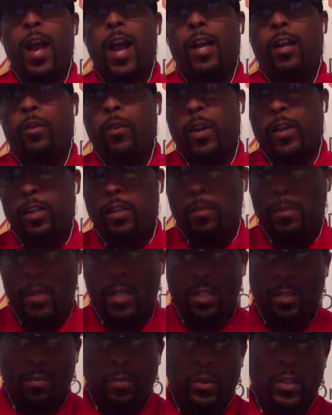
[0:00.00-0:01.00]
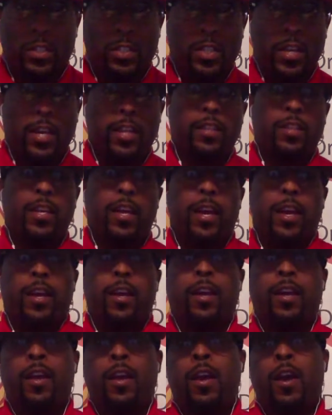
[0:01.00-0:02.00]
I greatly much appreciate that.